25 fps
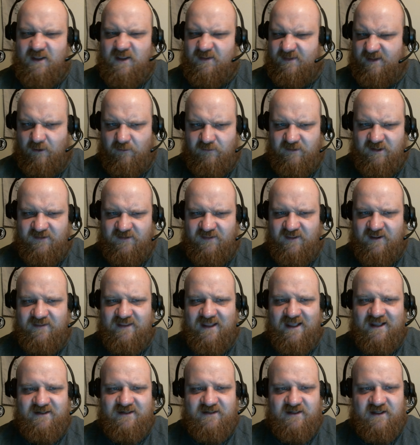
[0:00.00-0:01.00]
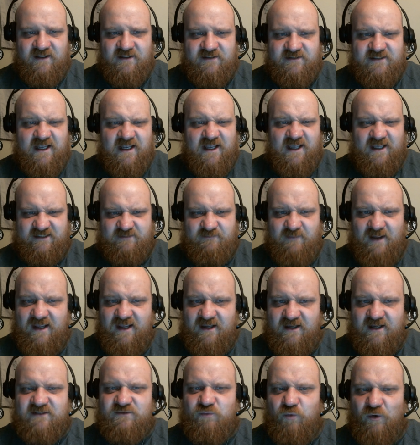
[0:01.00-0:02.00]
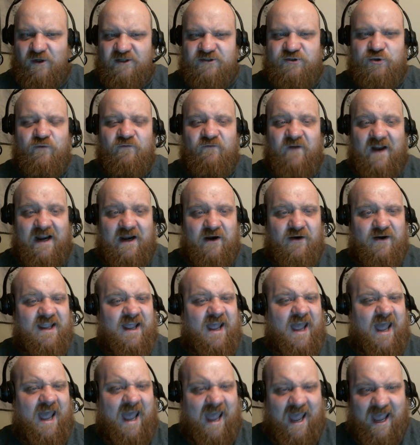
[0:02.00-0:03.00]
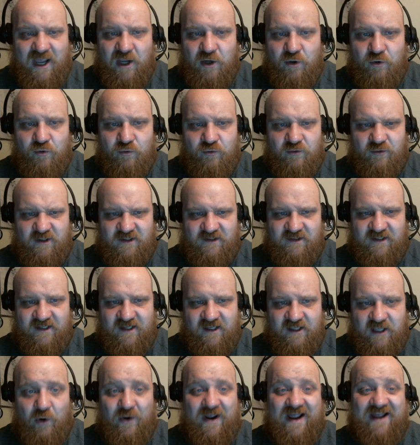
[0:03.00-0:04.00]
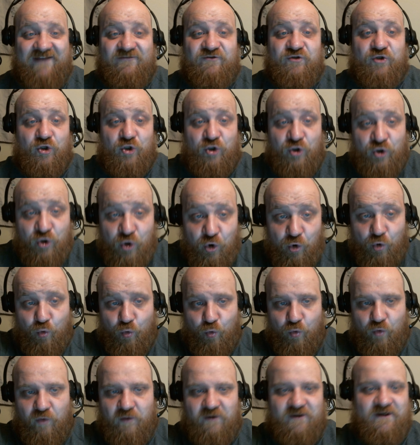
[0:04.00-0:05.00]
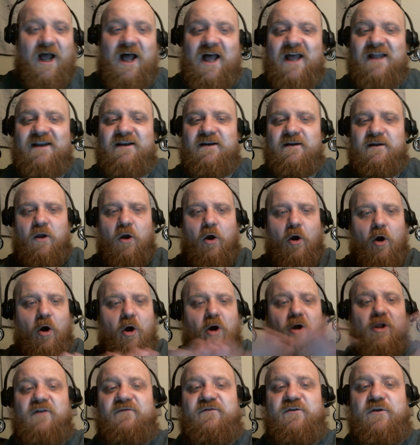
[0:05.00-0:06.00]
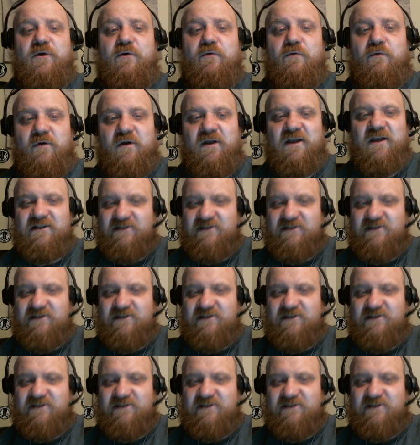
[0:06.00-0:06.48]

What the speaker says: the only thing that does is make us want to very angrily go after you, not all of you.